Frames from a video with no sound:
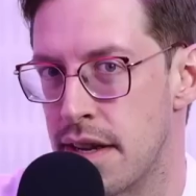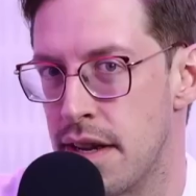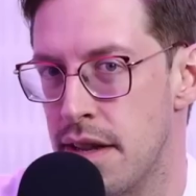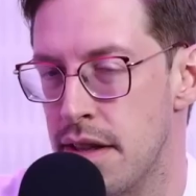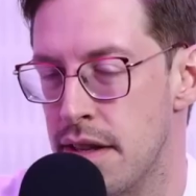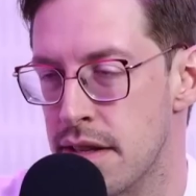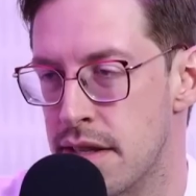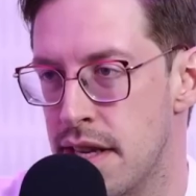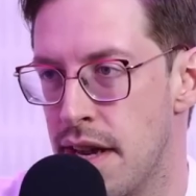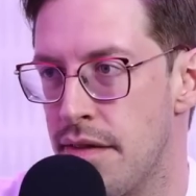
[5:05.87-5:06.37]
in
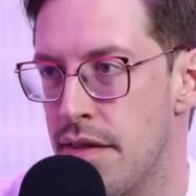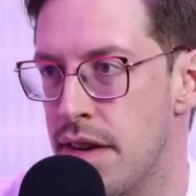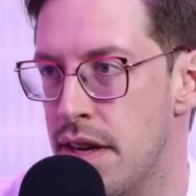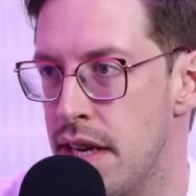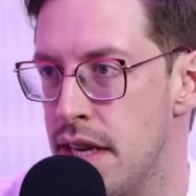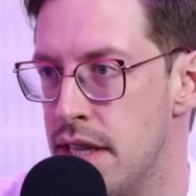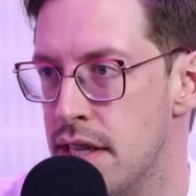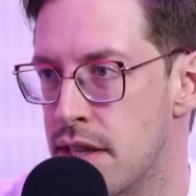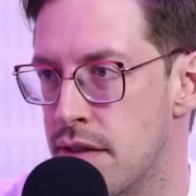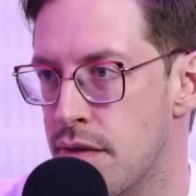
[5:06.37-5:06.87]
the
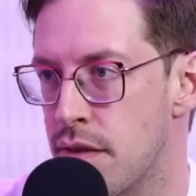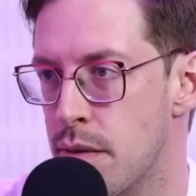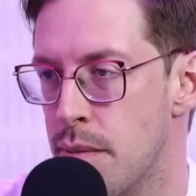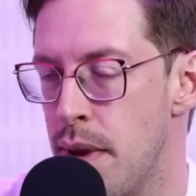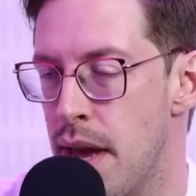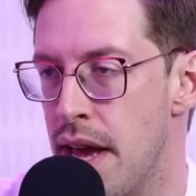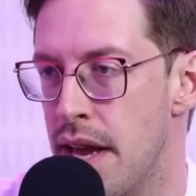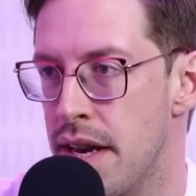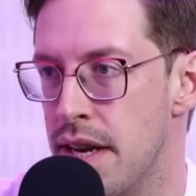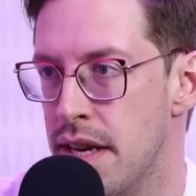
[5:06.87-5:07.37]
70s for
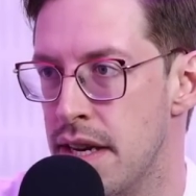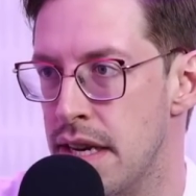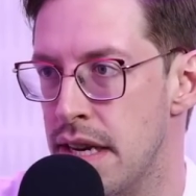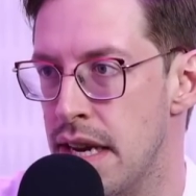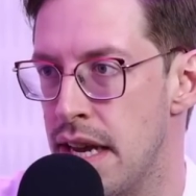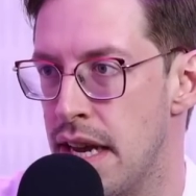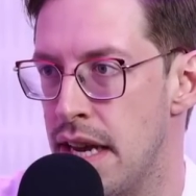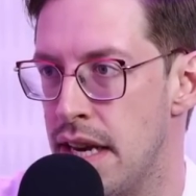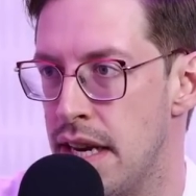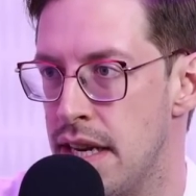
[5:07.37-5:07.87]
men and
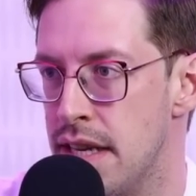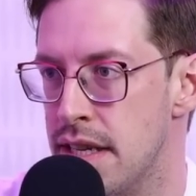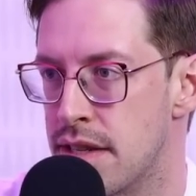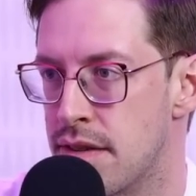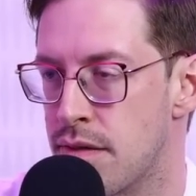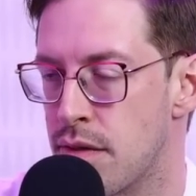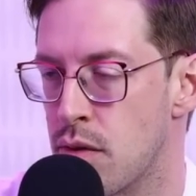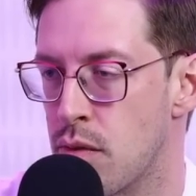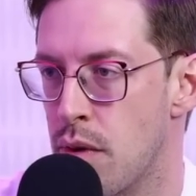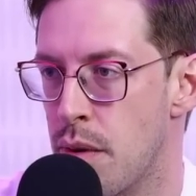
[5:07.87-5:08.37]
80s
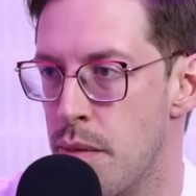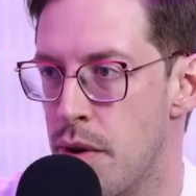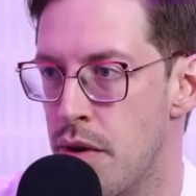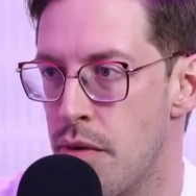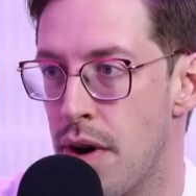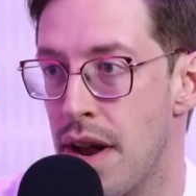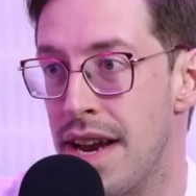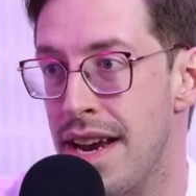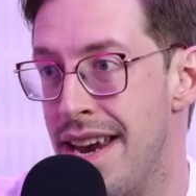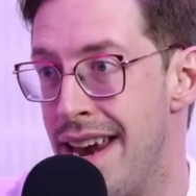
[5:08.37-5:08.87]
for women
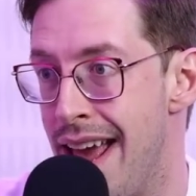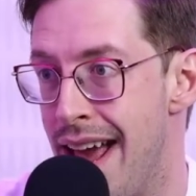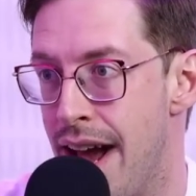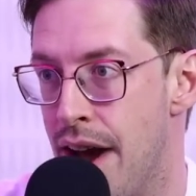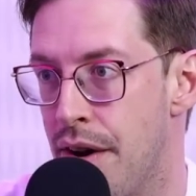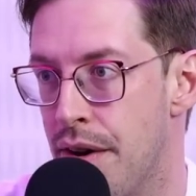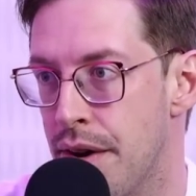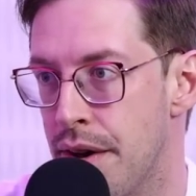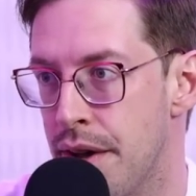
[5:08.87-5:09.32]
right now.